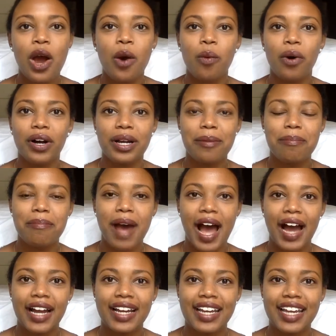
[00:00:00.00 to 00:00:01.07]
Welcome
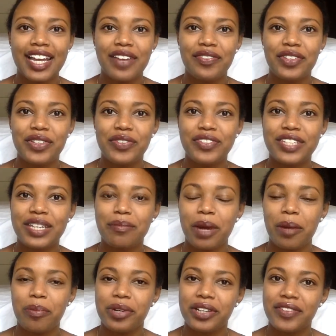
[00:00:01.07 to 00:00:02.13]
back if you've seen my
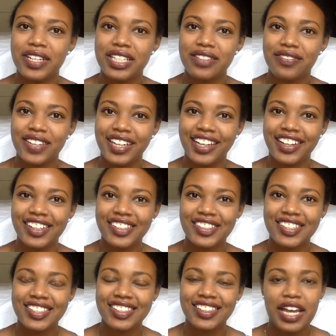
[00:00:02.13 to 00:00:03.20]
previous
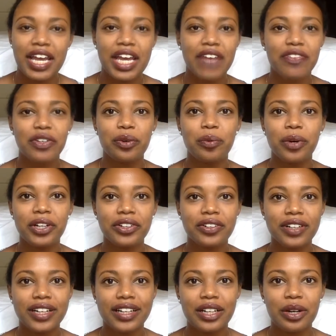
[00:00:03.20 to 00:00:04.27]
videos. If you're
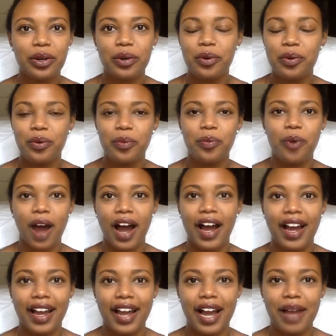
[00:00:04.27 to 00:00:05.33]
wondering
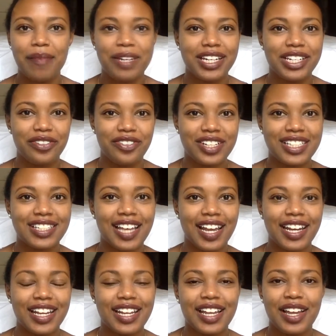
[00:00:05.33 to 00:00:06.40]
why I'm in a different
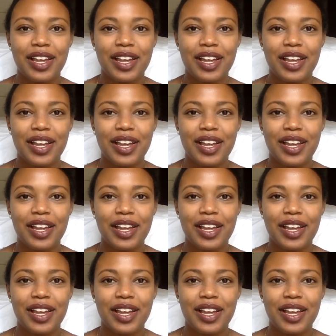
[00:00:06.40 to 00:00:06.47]
setting,